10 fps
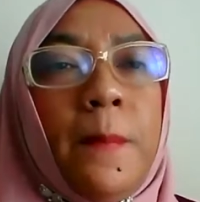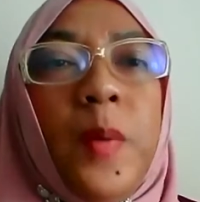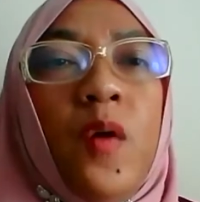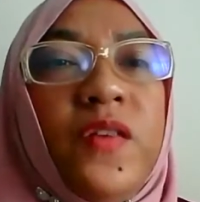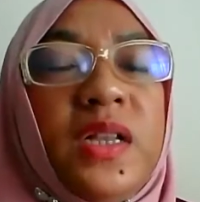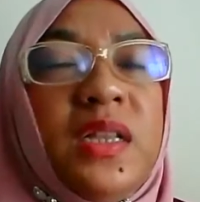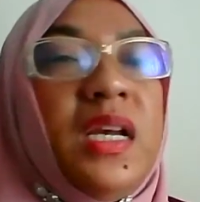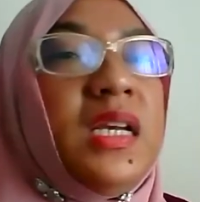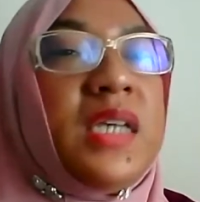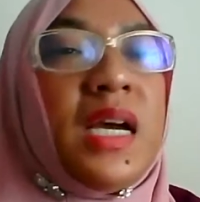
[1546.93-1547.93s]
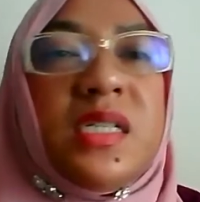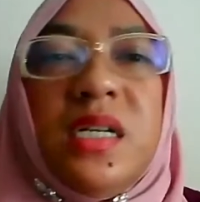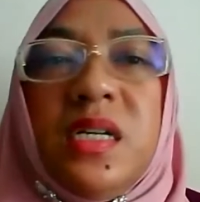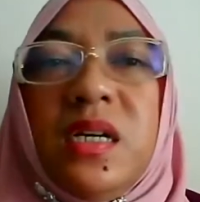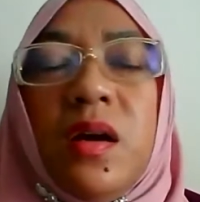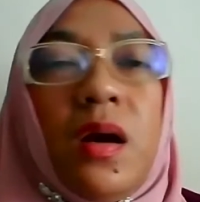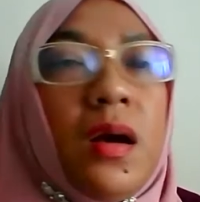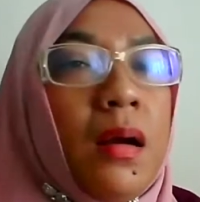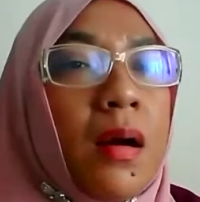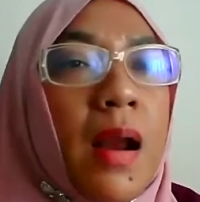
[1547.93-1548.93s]
Poverty is actually
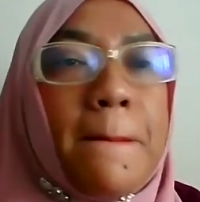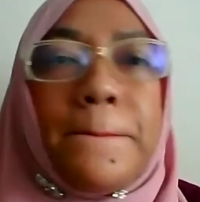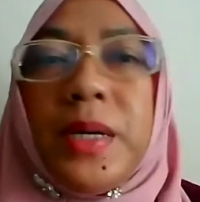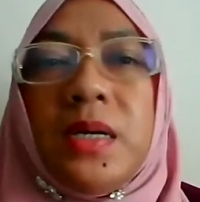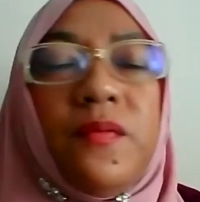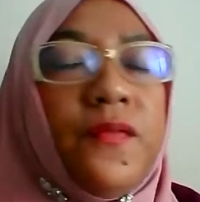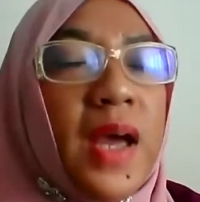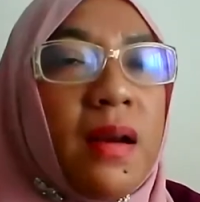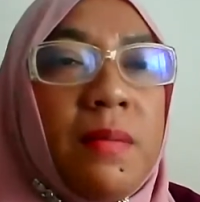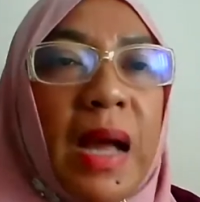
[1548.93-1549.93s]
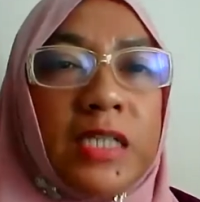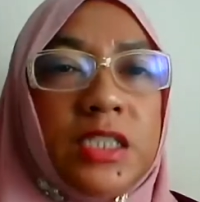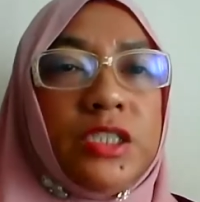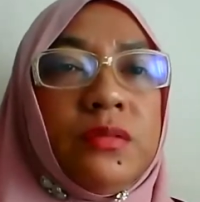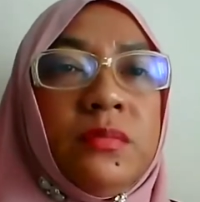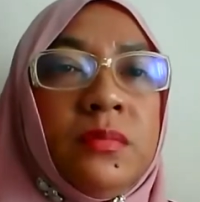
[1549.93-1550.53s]
rampant very much.